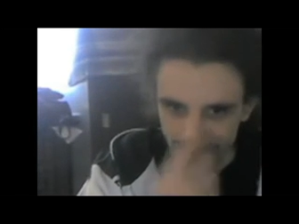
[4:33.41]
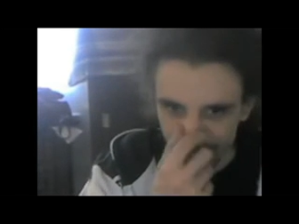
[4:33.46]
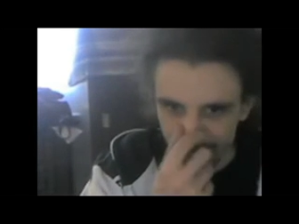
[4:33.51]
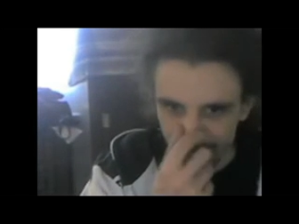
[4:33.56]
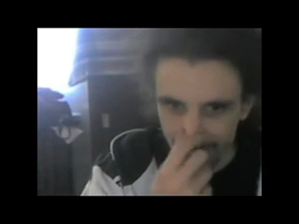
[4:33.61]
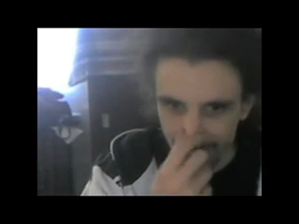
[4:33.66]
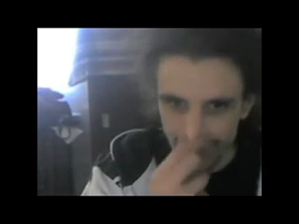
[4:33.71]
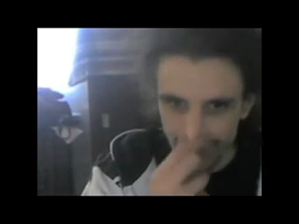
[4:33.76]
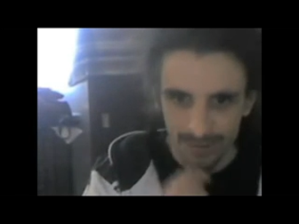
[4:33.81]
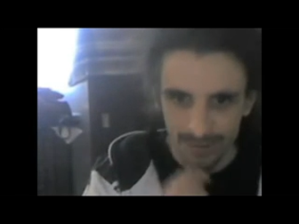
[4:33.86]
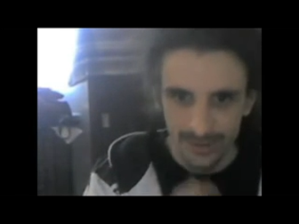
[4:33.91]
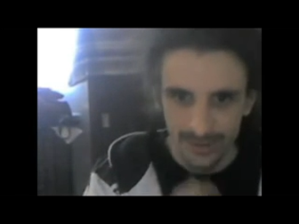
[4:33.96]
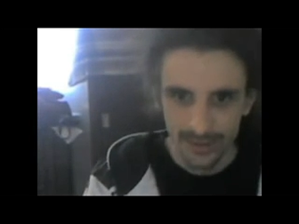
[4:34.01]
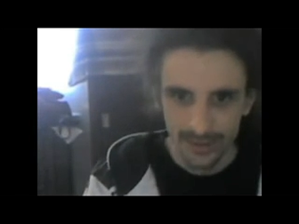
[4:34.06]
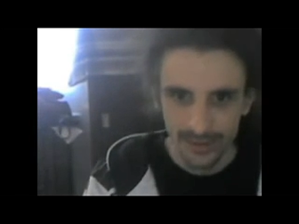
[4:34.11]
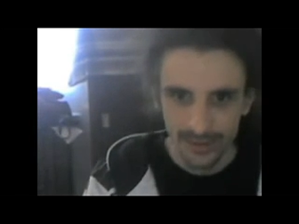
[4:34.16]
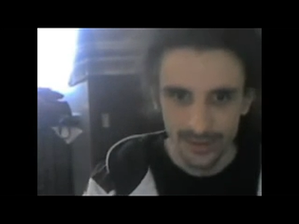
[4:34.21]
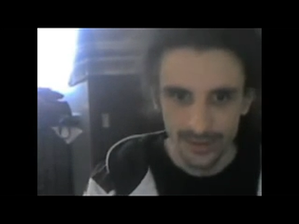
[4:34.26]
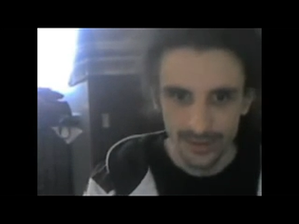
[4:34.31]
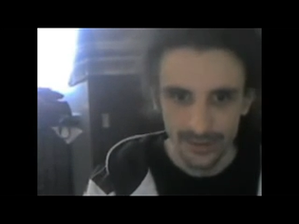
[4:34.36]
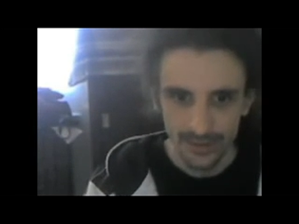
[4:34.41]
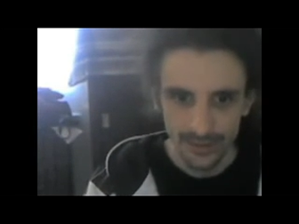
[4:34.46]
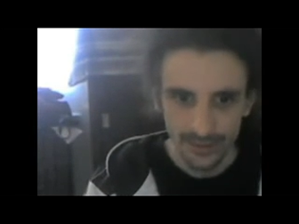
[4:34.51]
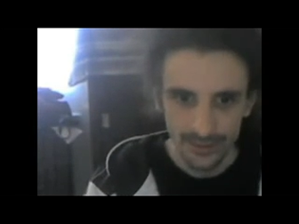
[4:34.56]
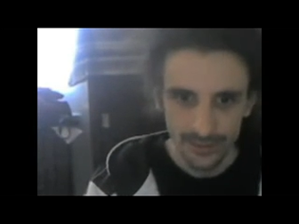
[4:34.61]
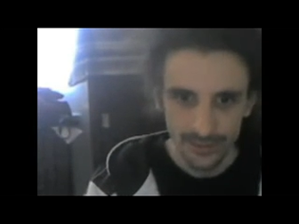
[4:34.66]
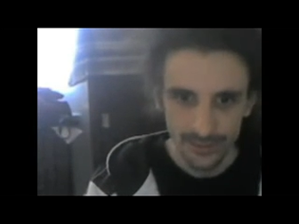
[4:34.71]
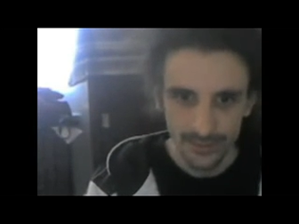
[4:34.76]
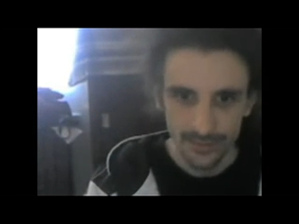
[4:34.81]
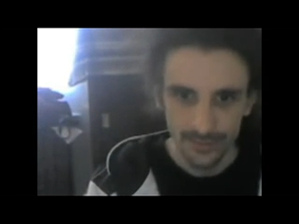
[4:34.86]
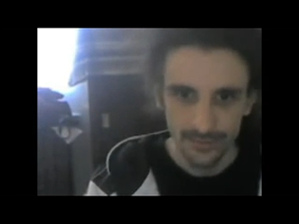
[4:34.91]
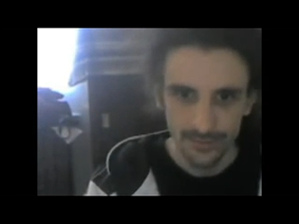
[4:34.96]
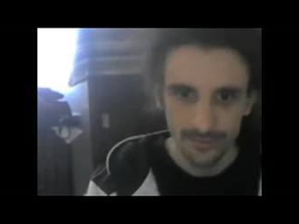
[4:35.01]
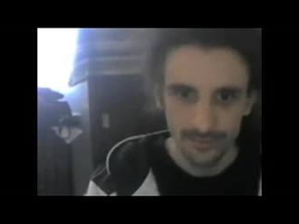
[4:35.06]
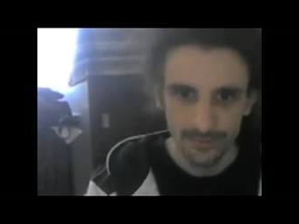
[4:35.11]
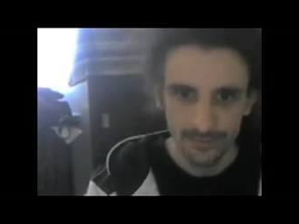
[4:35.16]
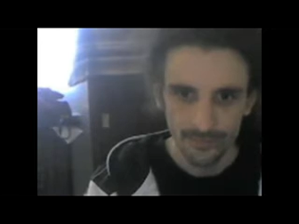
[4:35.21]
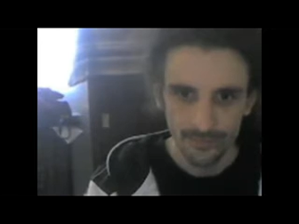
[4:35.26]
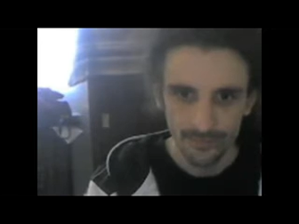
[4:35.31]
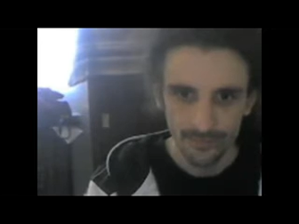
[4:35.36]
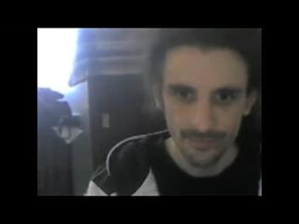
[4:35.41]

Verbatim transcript: This is the Spruce Panther of Kemet.